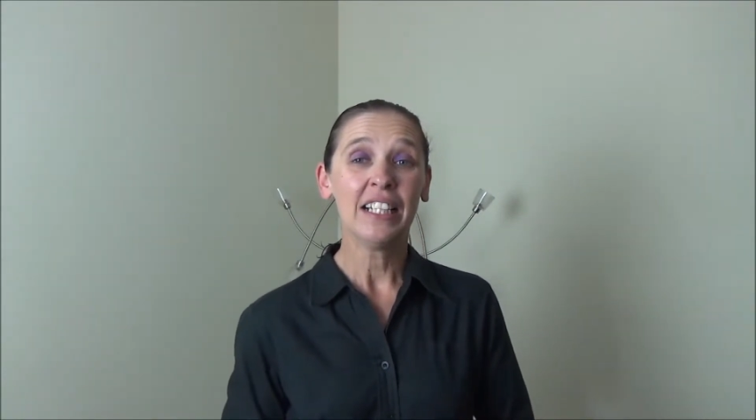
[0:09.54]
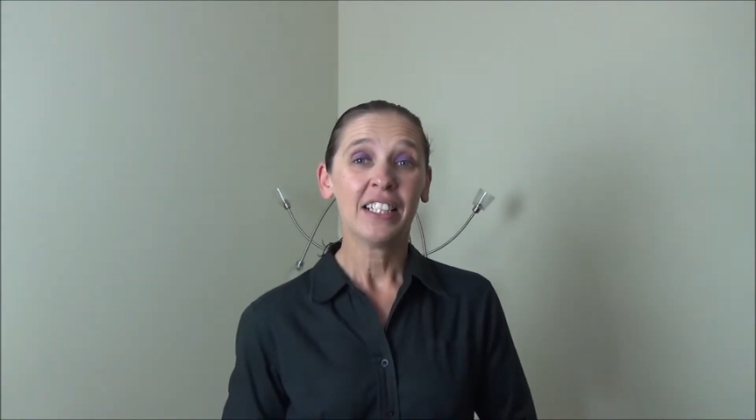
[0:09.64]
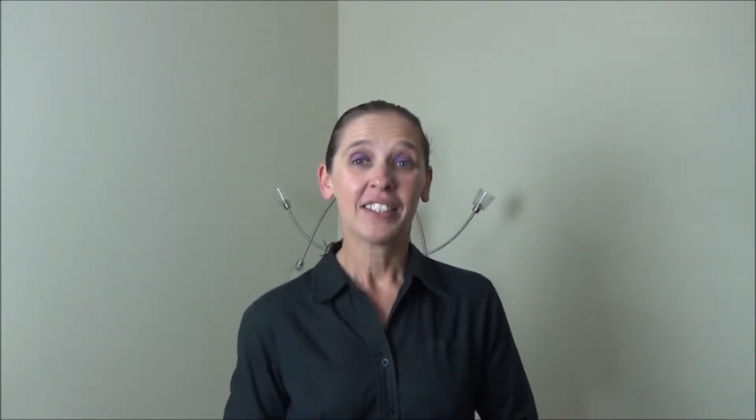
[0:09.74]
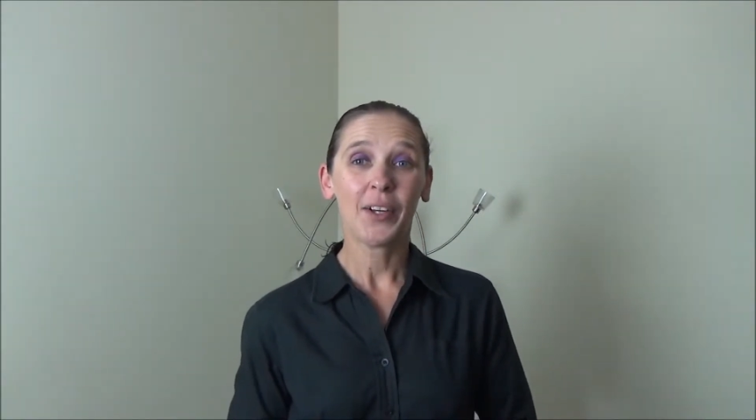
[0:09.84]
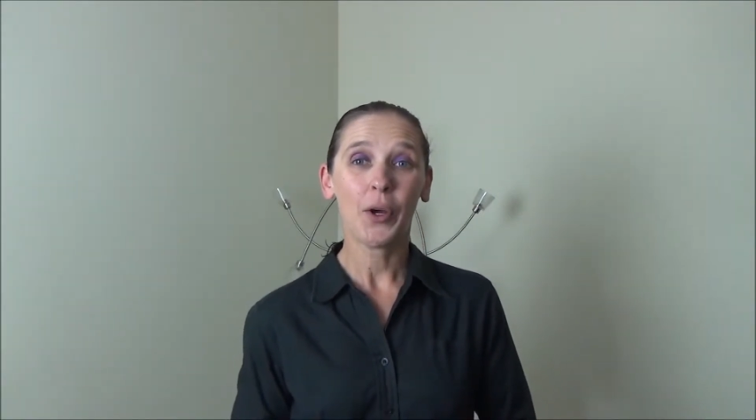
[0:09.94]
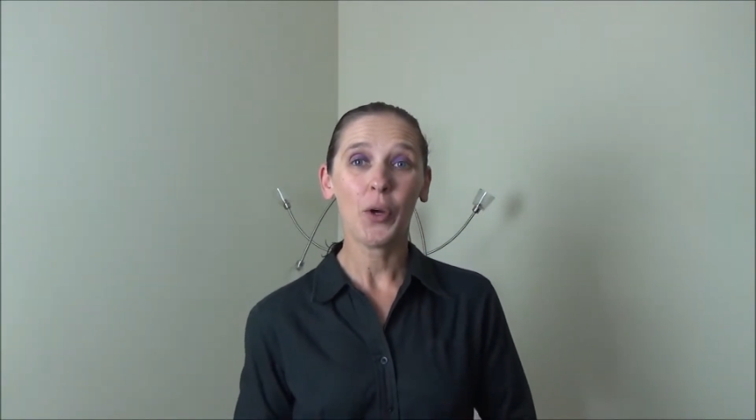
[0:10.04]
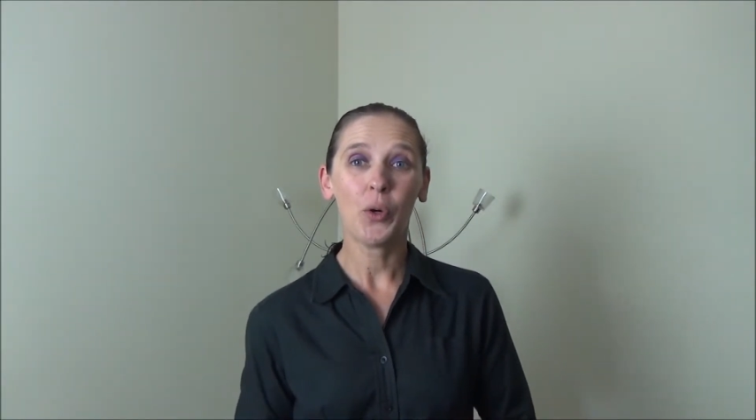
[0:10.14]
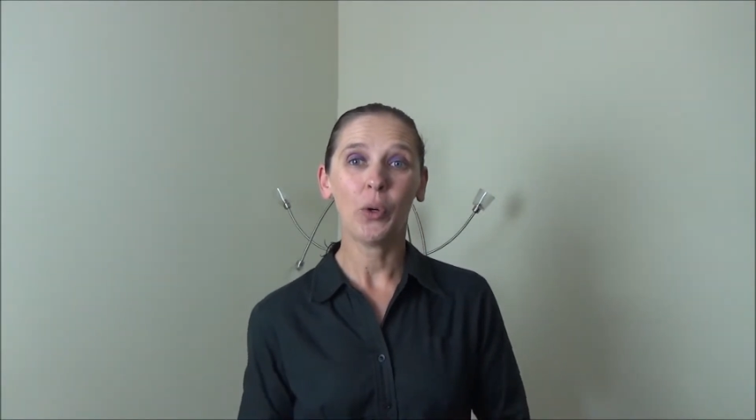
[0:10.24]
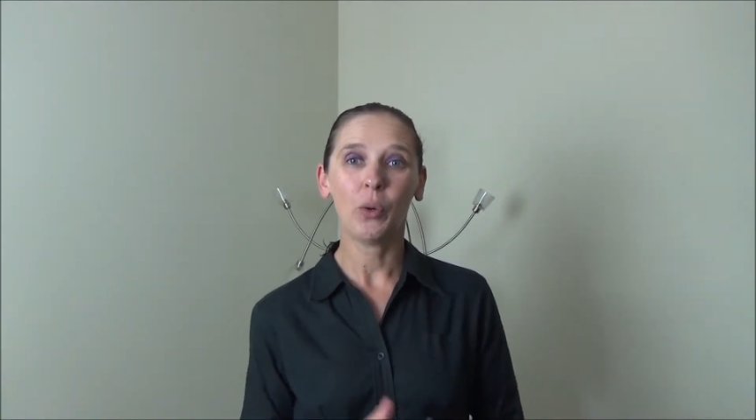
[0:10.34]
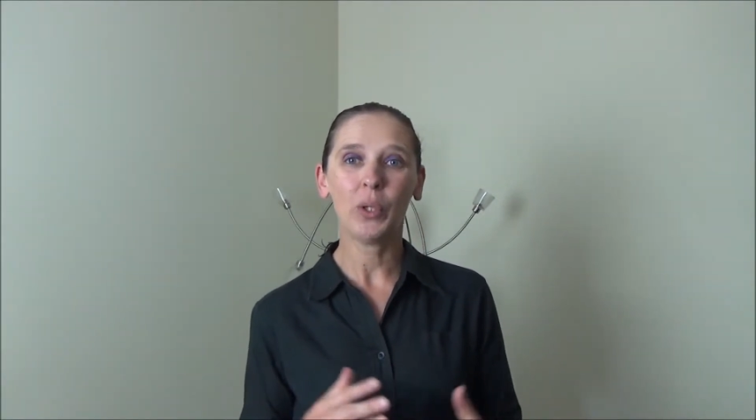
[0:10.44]

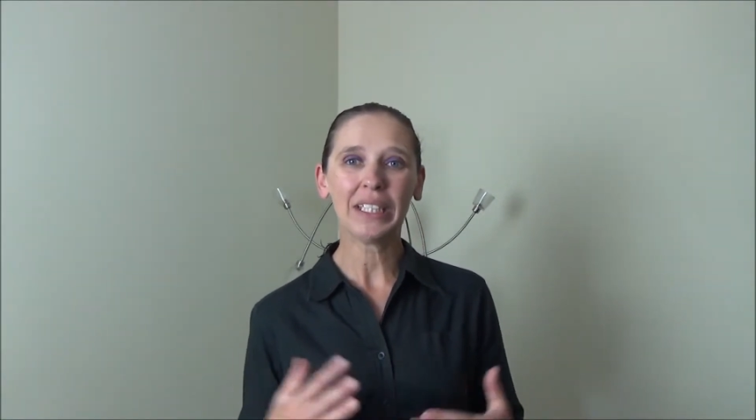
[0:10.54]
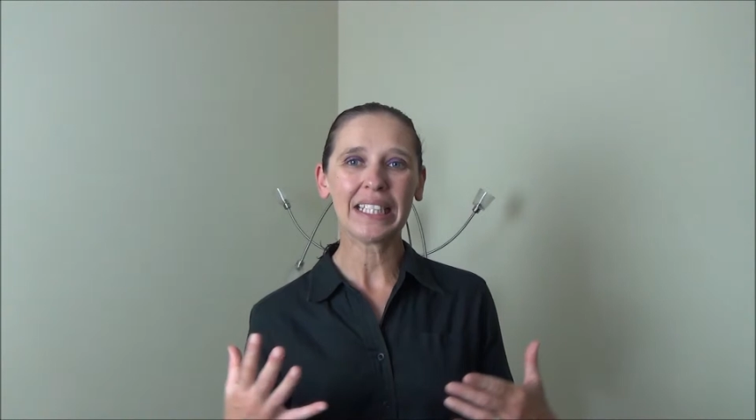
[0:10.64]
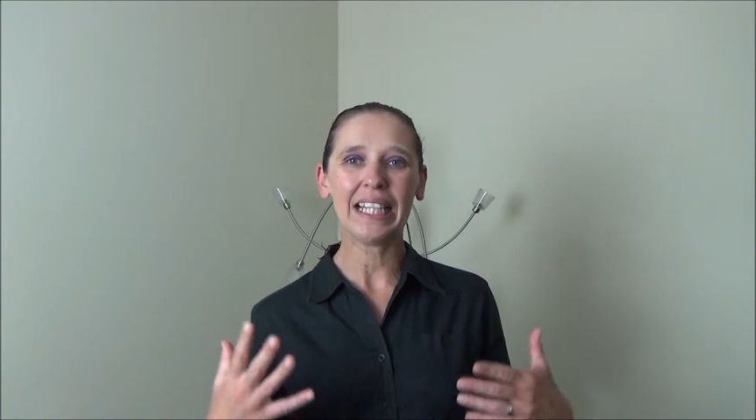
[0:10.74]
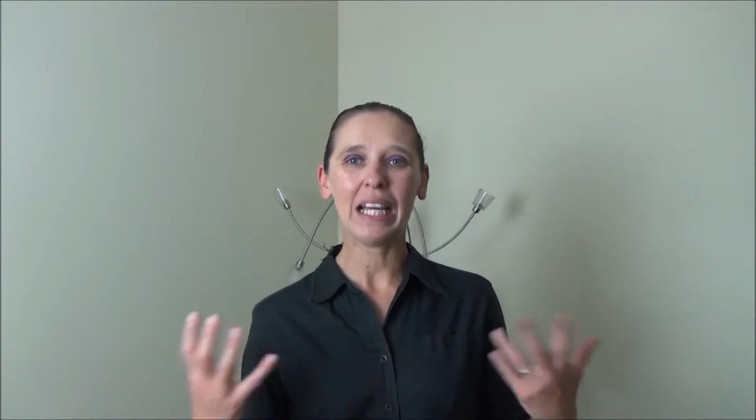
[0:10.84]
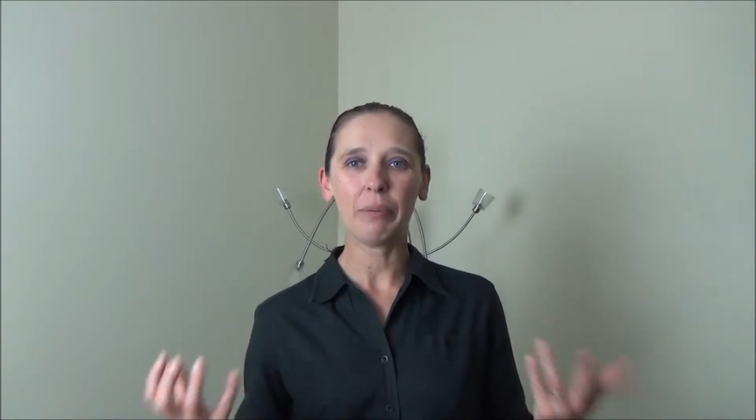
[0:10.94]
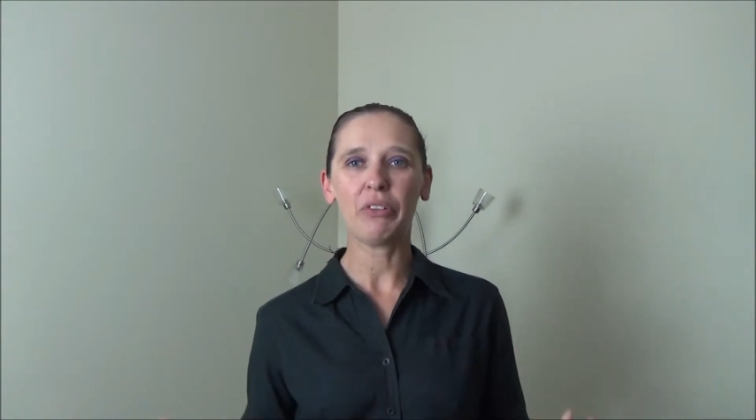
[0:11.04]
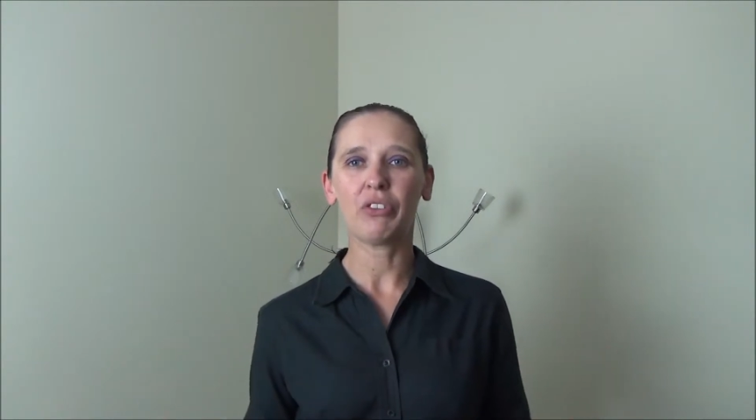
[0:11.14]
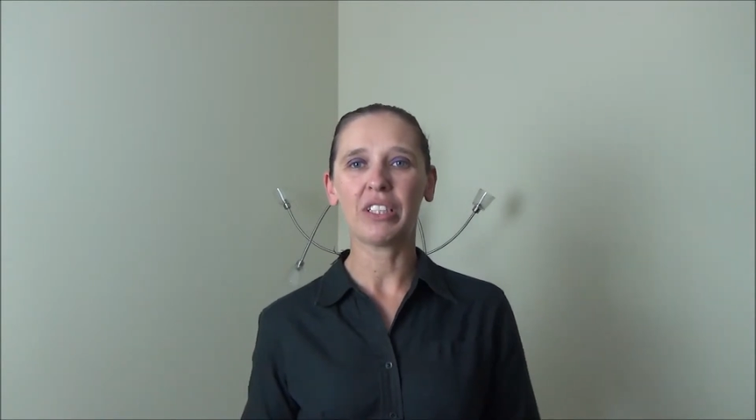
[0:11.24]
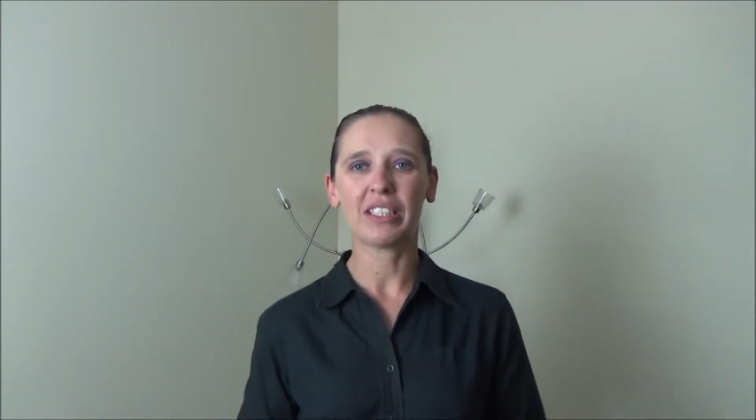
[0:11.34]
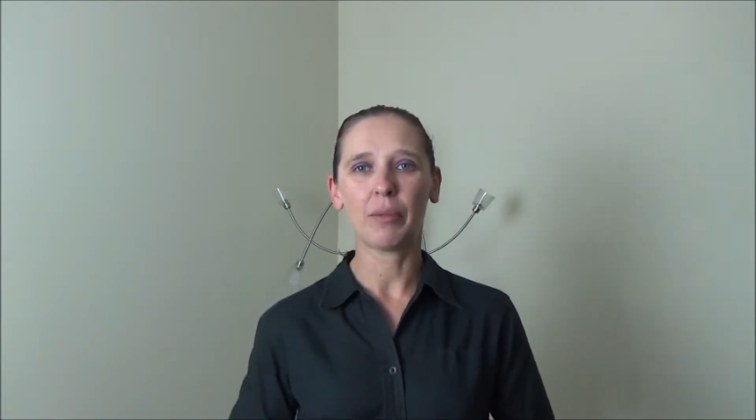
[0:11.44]
So what's going to happen
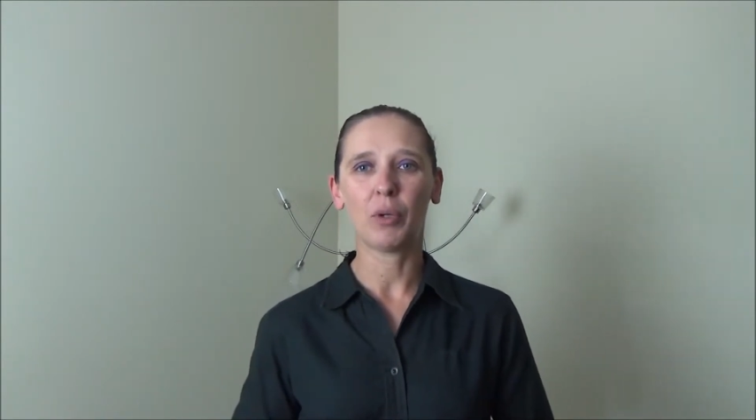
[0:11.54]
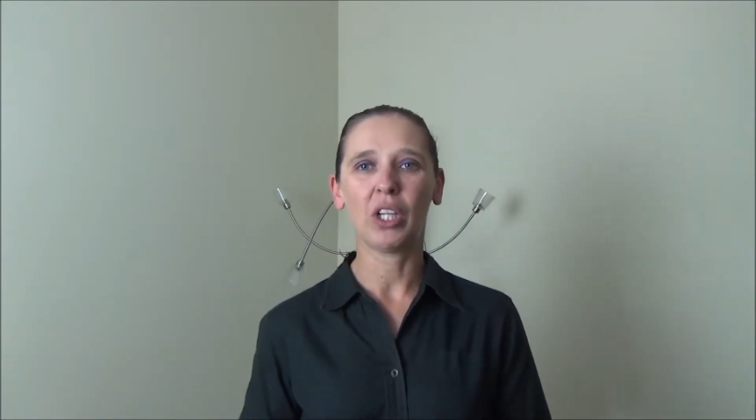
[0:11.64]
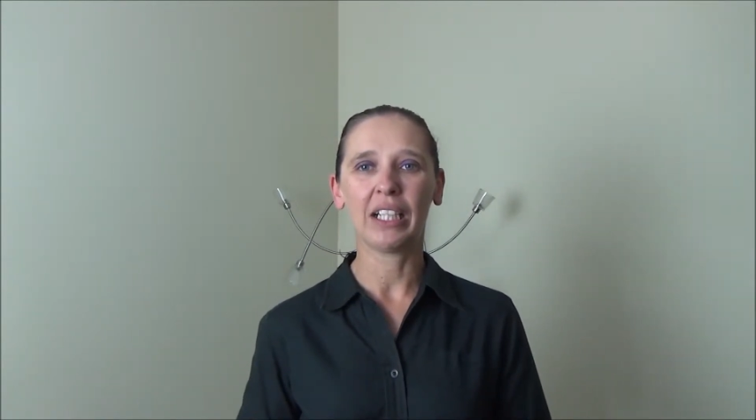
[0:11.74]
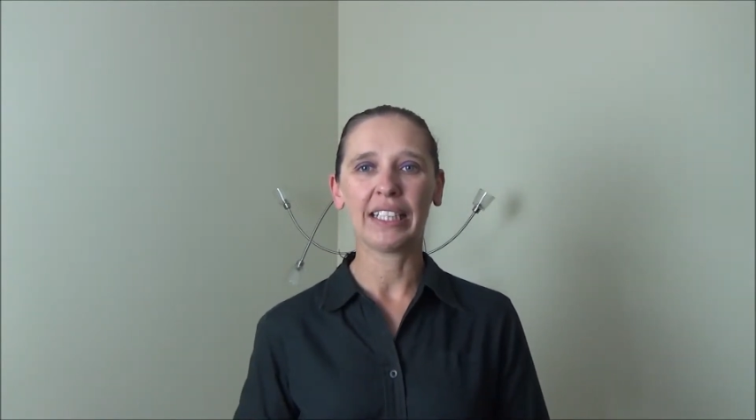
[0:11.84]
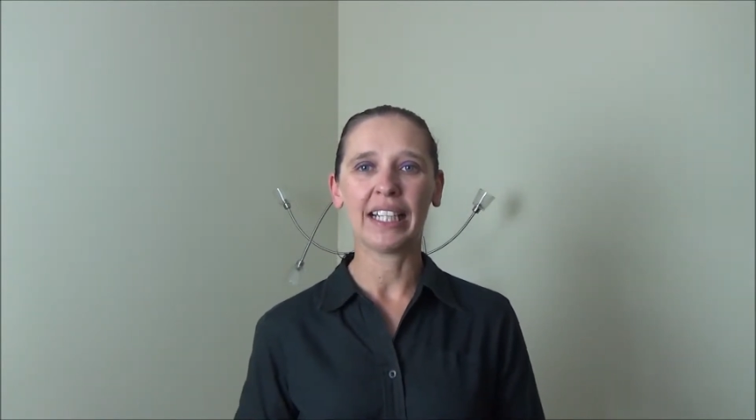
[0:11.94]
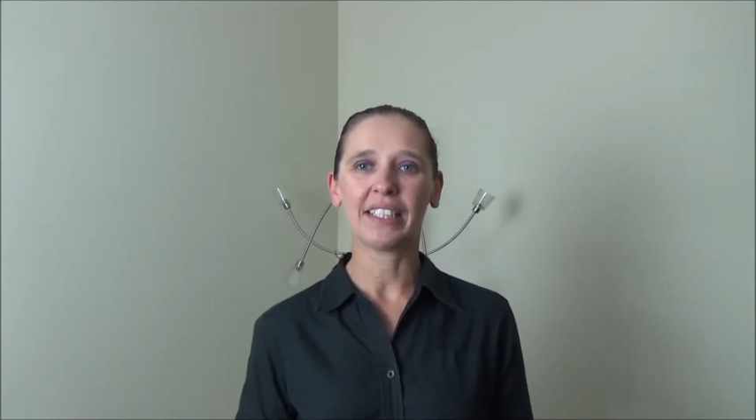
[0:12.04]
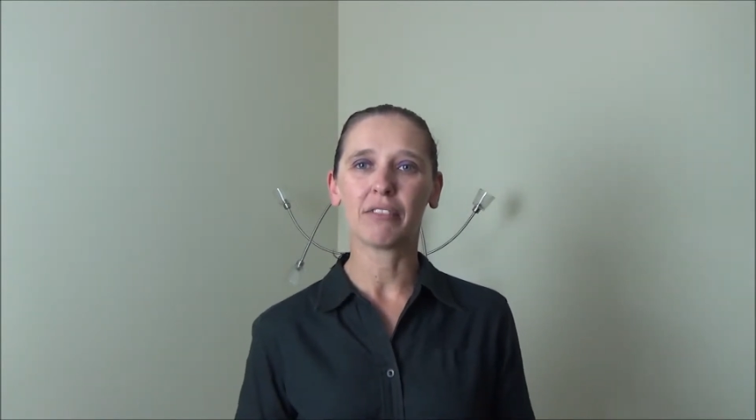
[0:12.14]
through the summer holidays?